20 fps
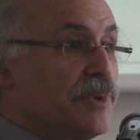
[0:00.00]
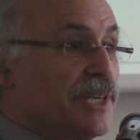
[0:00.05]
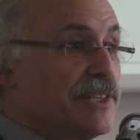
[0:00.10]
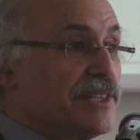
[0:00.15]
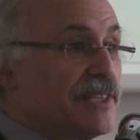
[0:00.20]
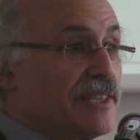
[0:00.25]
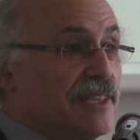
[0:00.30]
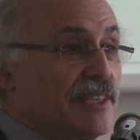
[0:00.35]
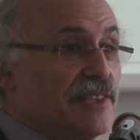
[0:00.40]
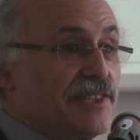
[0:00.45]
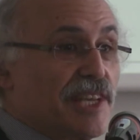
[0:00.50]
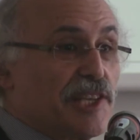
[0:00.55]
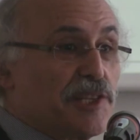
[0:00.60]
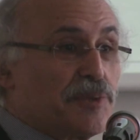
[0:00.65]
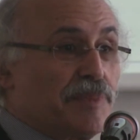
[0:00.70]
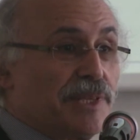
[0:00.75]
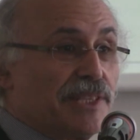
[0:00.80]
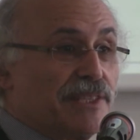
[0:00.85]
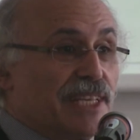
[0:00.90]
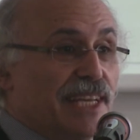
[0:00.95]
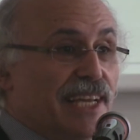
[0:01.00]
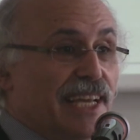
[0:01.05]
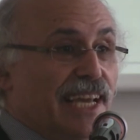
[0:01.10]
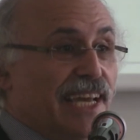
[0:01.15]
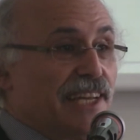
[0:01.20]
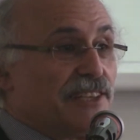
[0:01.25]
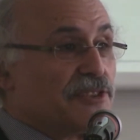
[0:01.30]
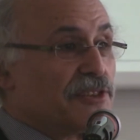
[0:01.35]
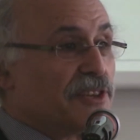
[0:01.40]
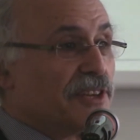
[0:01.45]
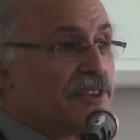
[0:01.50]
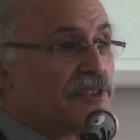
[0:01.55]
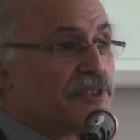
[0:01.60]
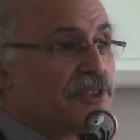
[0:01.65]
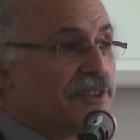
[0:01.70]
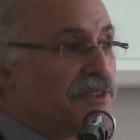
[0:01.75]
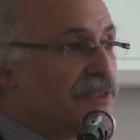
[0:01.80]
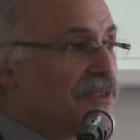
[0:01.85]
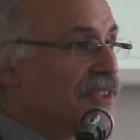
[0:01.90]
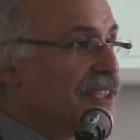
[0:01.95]
a risk assessment and
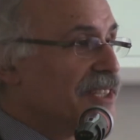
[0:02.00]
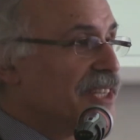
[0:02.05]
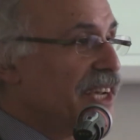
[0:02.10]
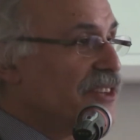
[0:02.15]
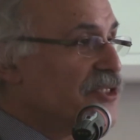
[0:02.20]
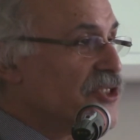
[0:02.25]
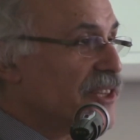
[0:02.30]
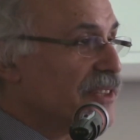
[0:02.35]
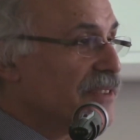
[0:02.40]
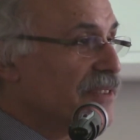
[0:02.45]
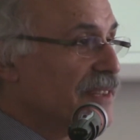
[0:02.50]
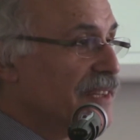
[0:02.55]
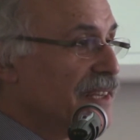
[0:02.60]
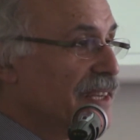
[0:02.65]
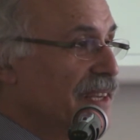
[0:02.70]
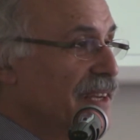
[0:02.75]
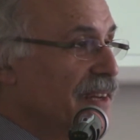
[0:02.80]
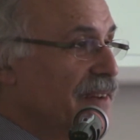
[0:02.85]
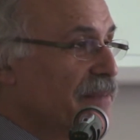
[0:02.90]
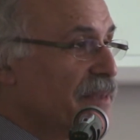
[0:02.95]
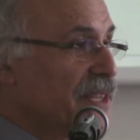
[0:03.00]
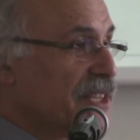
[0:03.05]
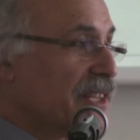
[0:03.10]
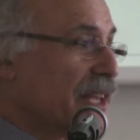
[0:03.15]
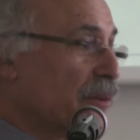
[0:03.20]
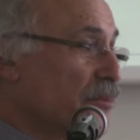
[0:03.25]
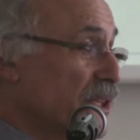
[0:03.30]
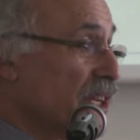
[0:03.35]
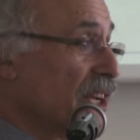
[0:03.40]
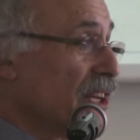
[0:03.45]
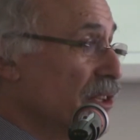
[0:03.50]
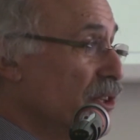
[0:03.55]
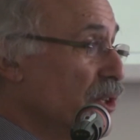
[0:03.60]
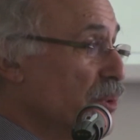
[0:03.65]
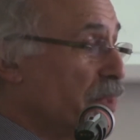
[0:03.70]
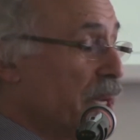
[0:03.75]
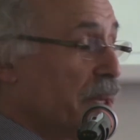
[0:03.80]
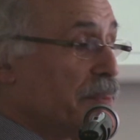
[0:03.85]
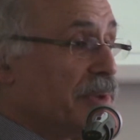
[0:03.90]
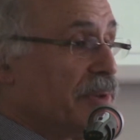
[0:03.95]
to detention. So that would
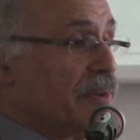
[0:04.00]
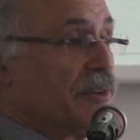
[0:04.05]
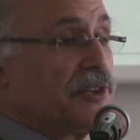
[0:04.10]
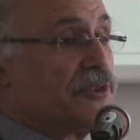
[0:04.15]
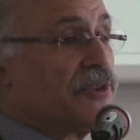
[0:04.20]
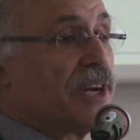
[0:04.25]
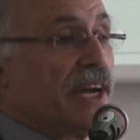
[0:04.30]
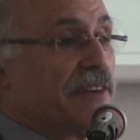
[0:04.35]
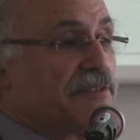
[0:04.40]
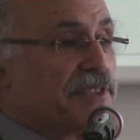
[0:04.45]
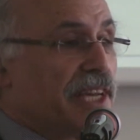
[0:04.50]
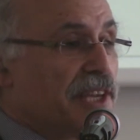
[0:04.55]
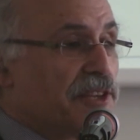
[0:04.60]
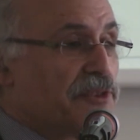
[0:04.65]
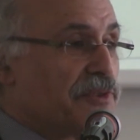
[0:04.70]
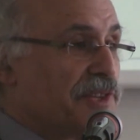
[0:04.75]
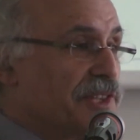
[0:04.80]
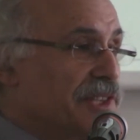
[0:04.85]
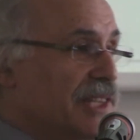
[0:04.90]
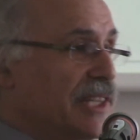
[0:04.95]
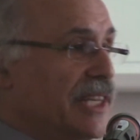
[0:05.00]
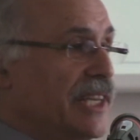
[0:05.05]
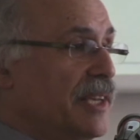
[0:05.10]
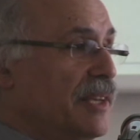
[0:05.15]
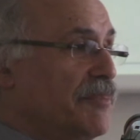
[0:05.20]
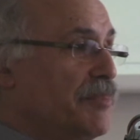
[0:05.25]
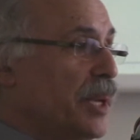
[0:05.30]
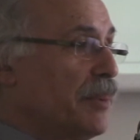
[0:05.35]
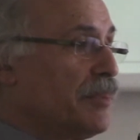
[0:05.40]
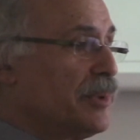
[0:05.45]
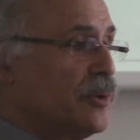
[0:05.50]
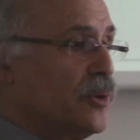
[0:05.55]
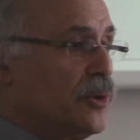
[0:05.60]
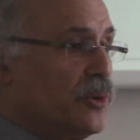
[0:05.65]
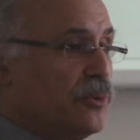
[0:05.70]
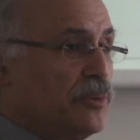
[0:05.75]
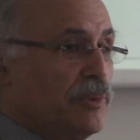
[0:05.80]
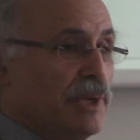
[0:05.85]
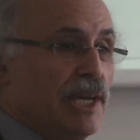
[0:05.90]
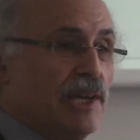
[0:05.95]
include people who drive dangerously, people
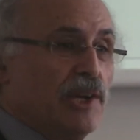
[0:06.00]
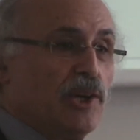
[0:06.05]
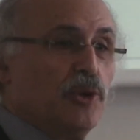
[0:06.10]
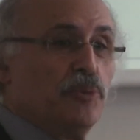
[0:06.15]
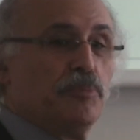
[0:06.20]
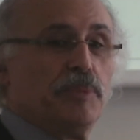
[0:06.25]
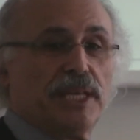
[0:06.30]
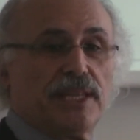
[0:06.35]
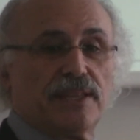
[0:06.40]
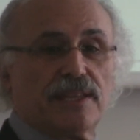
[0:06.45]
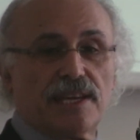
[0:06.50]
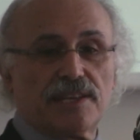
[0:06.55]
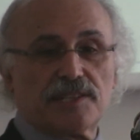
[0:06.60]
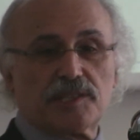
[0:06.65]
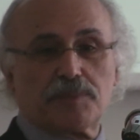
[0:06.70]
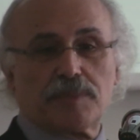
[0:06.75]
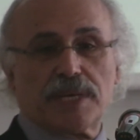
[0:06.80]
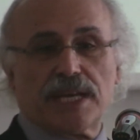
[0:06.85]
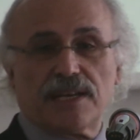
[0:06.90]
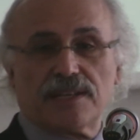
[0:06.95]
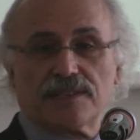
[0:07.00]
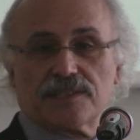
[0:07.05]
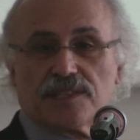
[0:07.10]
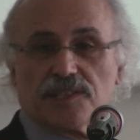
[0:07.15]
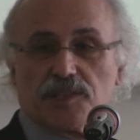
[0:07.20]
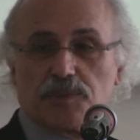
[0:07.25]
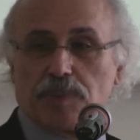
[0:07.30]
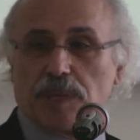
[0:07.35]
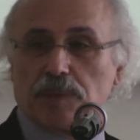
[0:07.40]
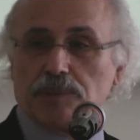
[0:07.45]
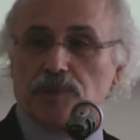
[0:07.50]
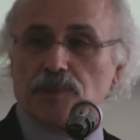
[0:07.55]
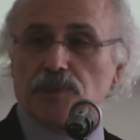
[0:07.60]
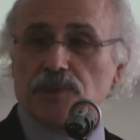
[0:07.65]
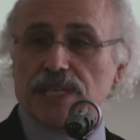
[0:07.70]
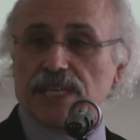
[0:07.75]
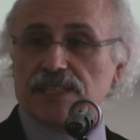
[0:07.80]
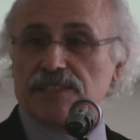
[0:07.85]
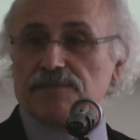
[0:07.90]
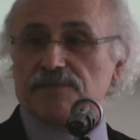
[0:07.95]
who beat their spouses, people
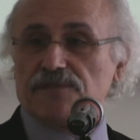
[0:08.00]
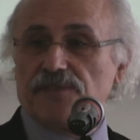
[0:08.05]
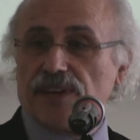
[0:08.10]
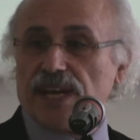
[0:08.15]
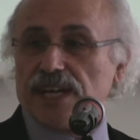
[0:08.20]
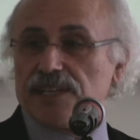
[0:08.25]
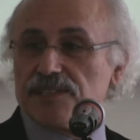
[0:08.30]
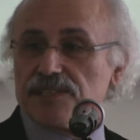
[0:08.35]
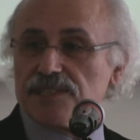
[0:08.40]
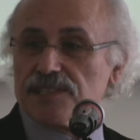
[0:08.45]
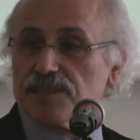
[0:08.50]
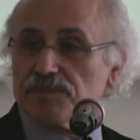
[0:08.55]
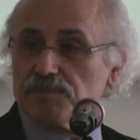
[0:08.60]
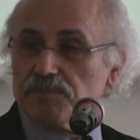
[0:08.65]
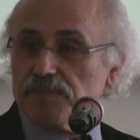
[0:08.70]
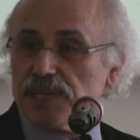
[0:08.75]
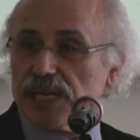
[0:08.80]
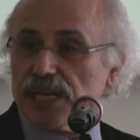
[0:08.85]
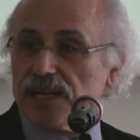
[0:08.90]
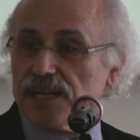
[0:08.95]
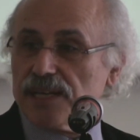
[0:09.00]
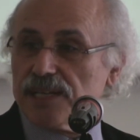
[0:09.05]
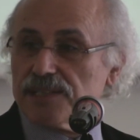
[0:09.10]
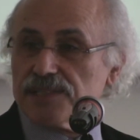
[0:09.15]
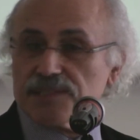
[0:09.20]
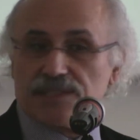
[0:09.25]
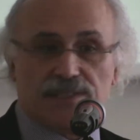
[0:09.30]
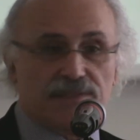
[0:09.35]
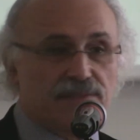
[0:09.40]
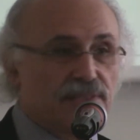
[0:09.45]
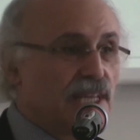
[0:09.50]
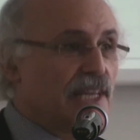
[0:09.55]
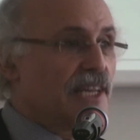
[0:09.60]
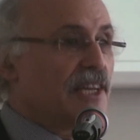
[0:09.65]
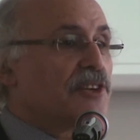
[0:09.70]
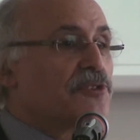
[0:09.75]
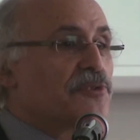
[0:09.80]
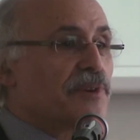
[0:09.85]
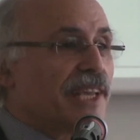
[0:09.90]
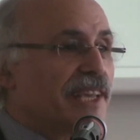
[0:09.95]
who get in fights in bars,
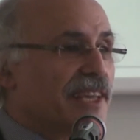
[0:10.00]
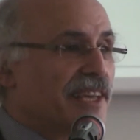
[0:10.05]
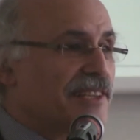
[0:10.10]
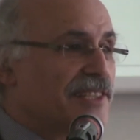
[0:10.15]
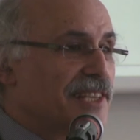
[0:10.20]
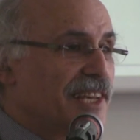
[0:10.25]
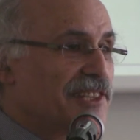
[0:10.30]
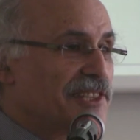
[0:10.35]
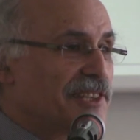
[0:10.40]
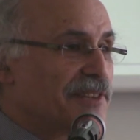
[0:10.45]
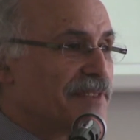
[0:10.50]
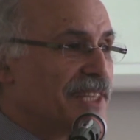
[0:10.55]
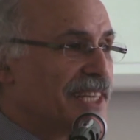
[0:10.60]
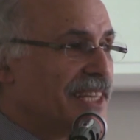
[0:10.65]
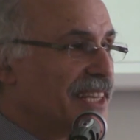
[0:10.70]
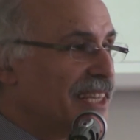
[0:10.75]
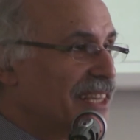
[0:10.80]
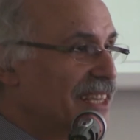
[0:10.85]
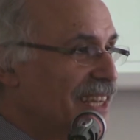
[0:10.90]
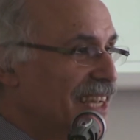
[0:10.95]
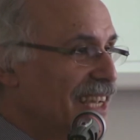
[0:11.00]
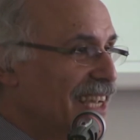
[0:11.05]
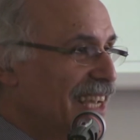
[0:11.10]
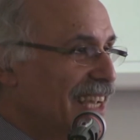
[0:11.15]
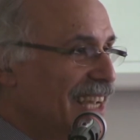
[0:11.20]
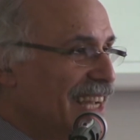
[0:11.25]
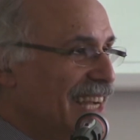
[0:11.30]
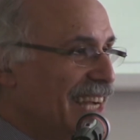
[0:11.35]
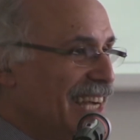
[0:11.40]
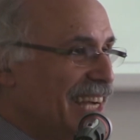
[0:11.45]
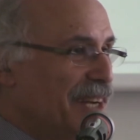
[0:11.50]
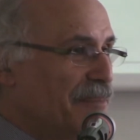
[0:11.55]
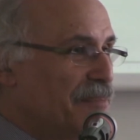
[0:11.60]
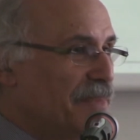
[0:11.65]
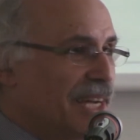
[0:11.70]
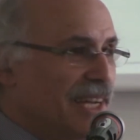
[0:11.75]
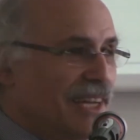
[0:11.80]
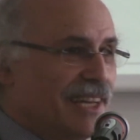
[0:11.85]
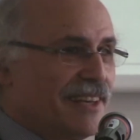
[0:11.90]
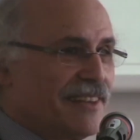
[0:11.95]
drink excessively.
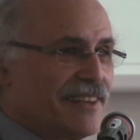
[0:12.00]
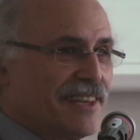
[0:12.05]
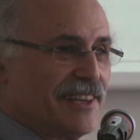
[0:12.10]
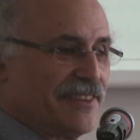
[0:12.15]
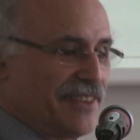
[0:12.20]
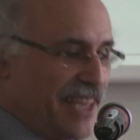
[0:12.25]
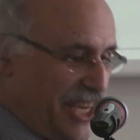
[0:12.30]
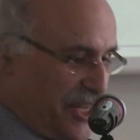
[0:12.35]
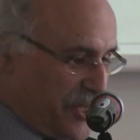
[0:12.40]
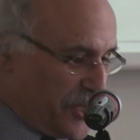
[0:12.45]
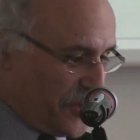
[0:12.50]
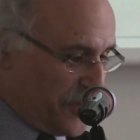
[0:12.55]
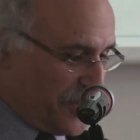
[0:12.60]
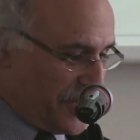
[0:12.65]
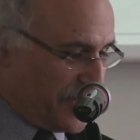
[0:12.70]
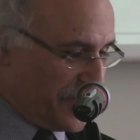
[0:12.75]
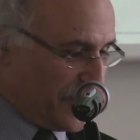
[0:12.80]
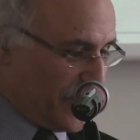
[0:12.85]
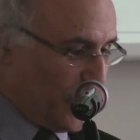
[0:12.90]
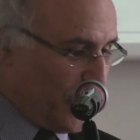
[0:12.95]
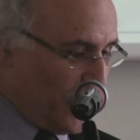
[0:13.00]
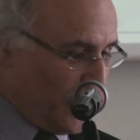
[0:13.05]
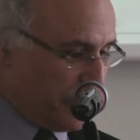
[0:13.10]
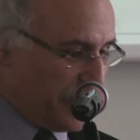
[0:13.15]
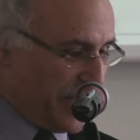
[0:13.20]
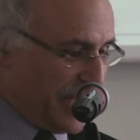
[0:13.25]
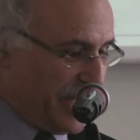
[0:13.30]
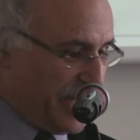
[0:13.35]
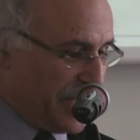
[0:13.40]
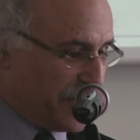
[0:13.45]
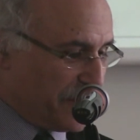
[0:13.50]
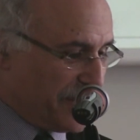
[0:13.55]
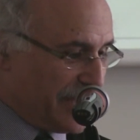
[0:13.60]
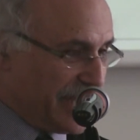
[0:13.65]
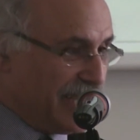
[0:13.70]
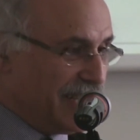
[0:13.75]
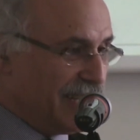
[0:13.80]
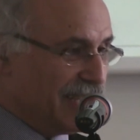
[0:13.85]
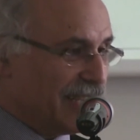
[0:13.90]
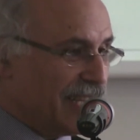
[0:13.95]
That they should all be
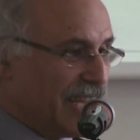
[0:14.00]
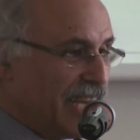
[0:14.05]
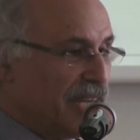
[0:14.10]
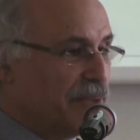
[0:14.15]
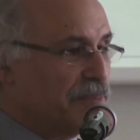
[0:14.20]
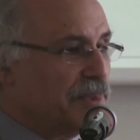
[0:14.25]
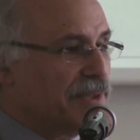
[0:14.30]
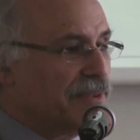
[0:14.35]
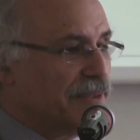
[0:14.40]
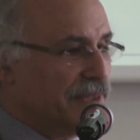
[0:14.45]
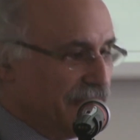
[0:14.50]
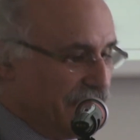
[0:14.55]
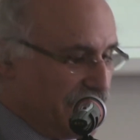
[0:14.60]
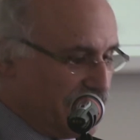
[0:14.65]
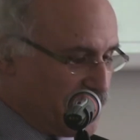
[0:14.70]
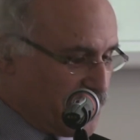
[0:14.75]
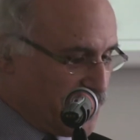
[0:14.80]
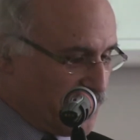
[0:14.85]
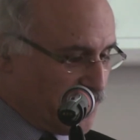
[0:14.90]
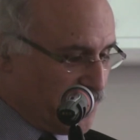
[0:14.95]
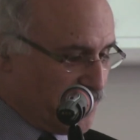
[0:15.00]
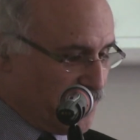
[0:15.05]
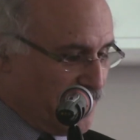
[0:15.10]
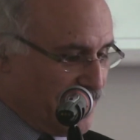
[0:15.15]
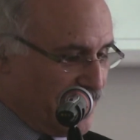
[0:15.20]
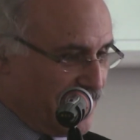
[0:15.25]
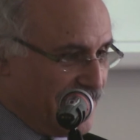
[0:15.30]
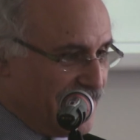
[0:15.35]
equally liable to